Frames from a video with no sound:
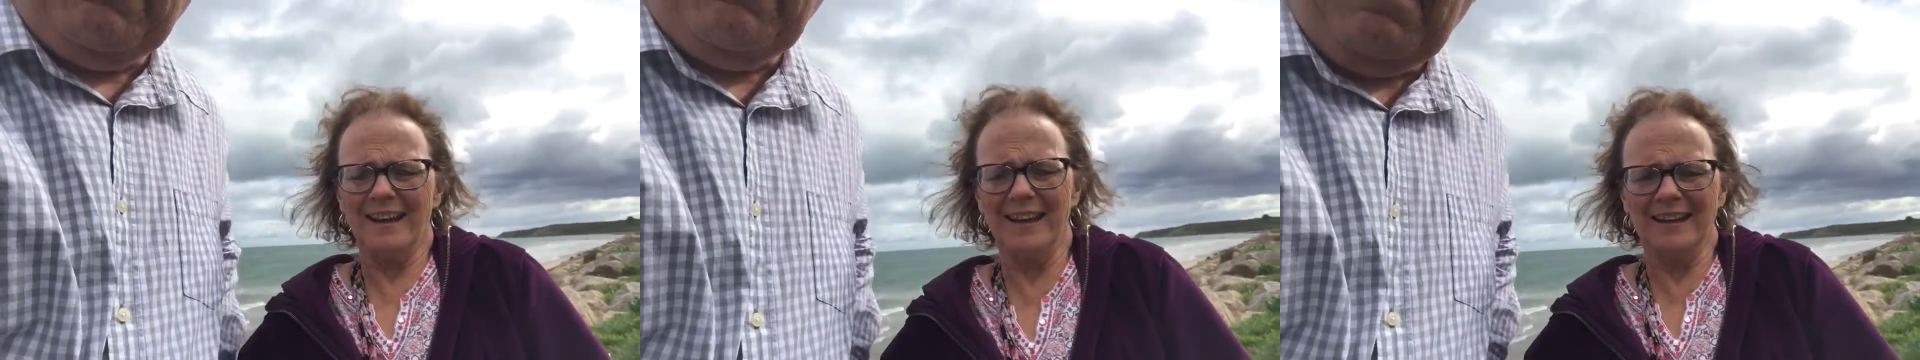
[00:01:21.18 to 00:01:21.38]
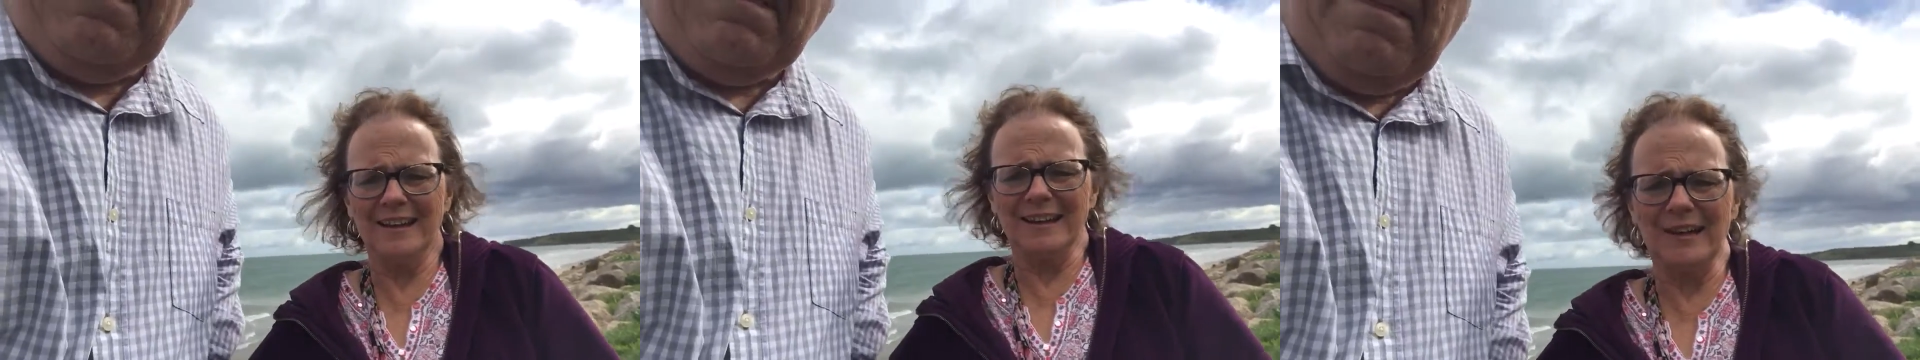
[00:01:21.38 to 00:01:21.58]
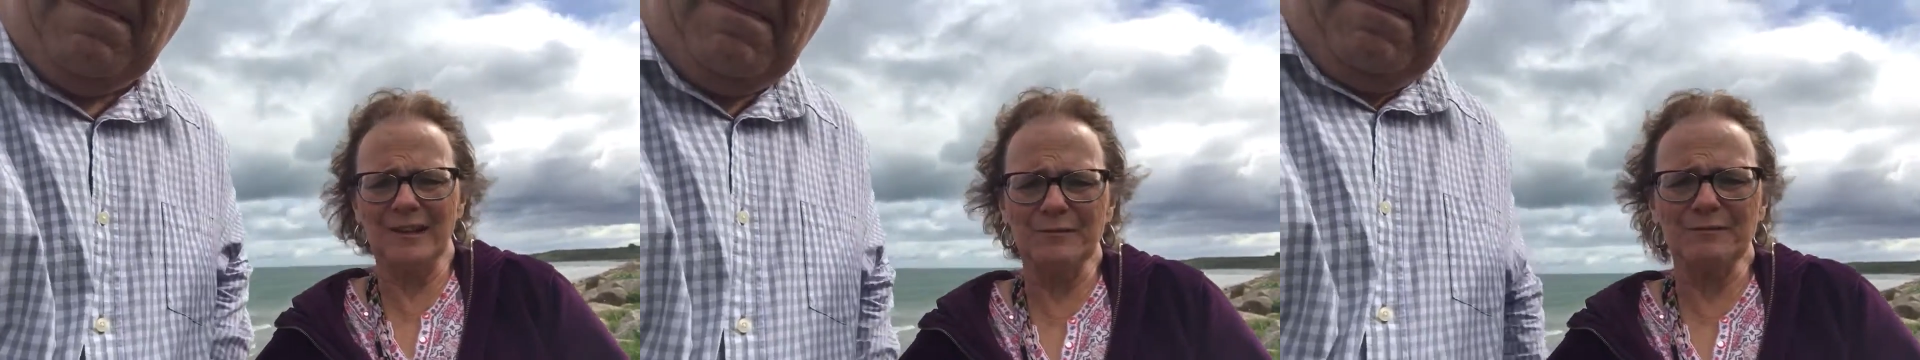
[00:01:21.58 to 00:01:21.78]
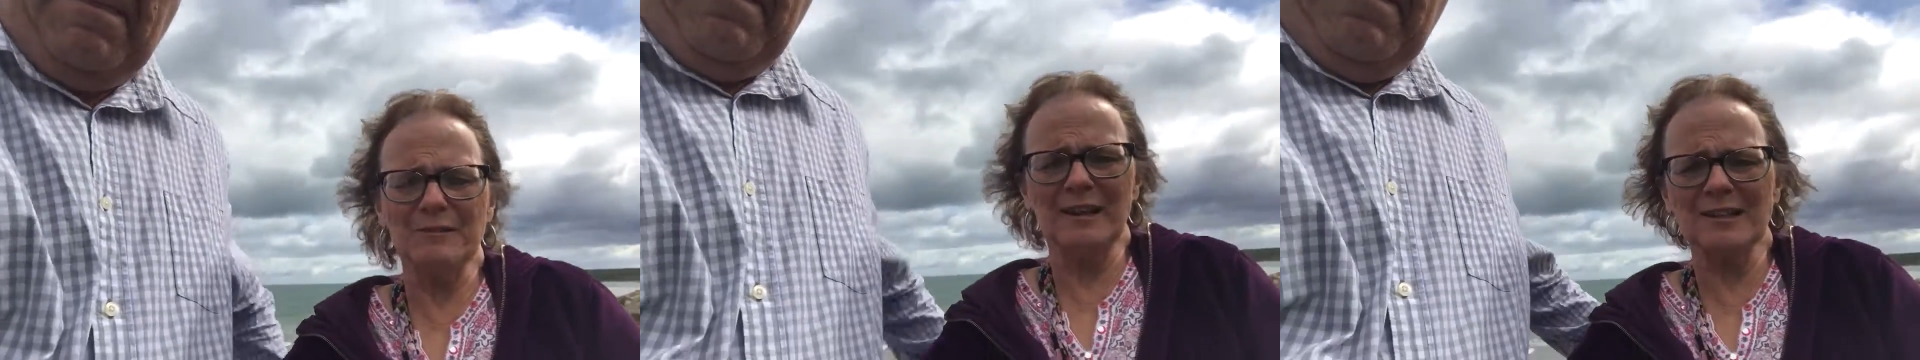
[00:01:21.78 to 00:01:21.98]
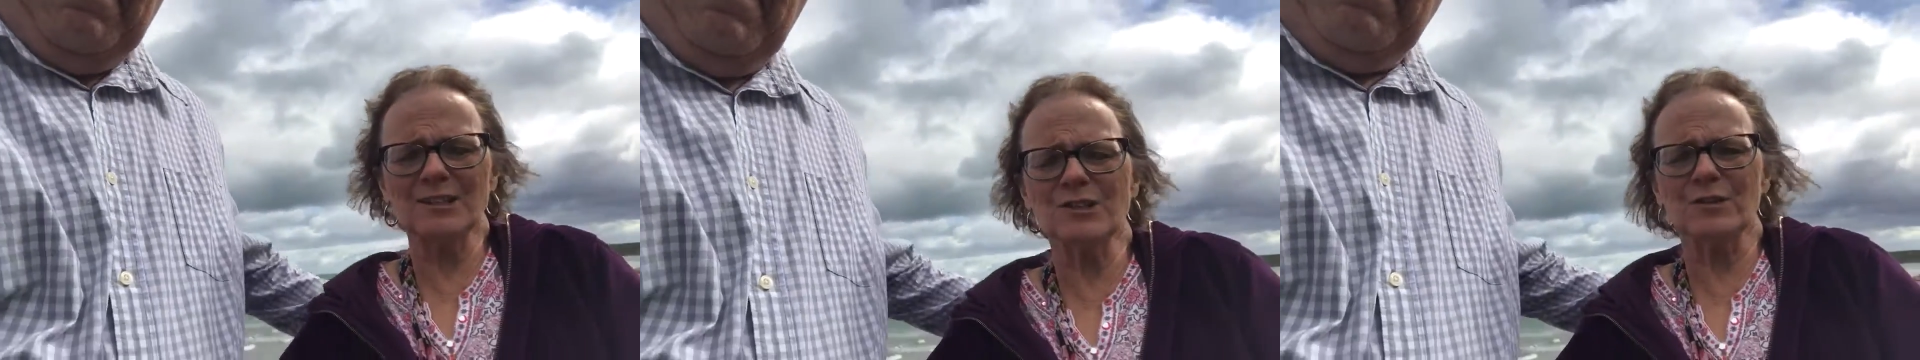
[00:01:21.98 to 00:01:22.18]
And
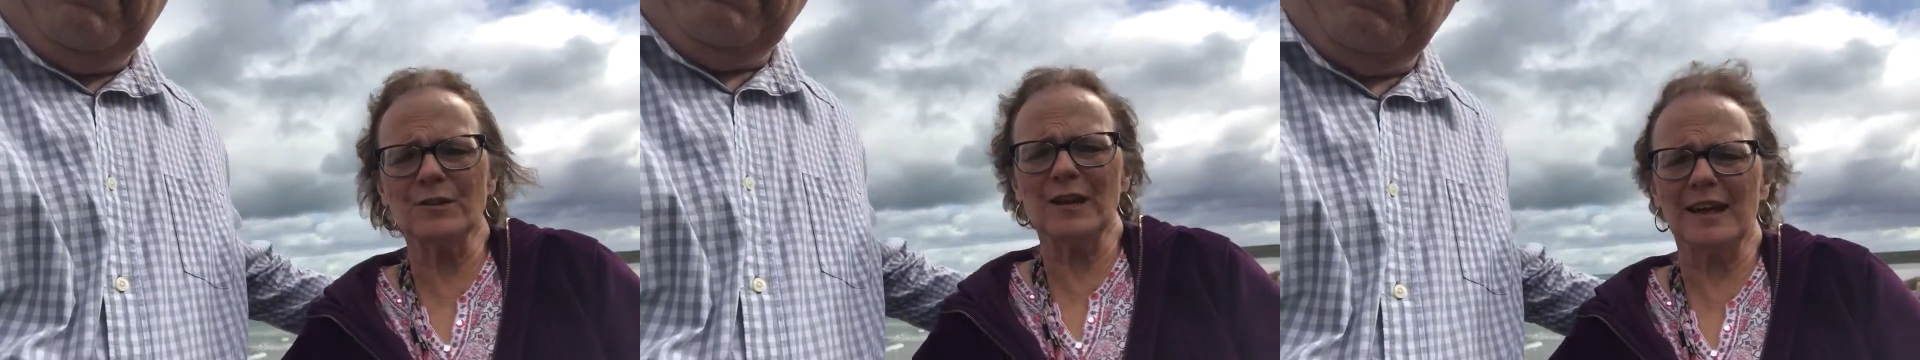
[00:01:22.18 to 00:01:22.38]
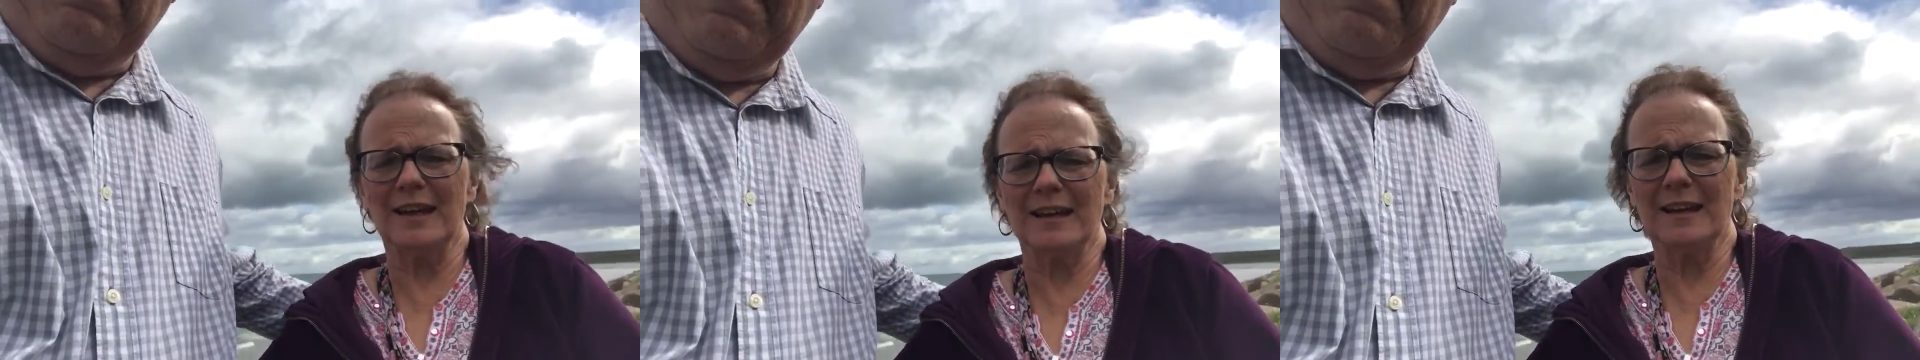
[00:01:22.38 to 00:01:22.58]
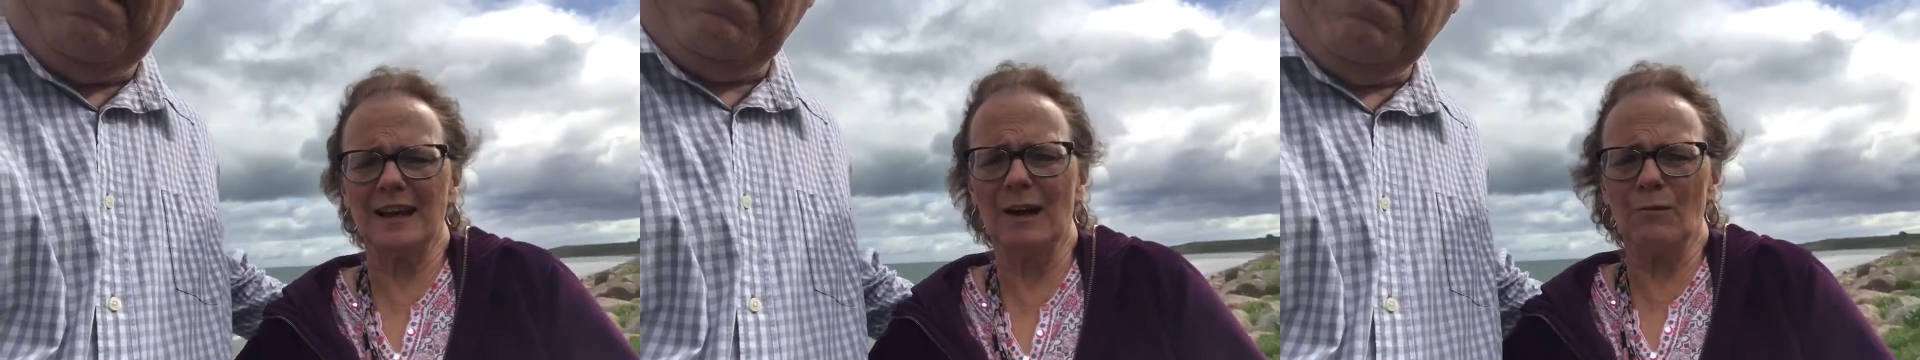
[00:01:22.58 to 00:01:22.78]
yesterday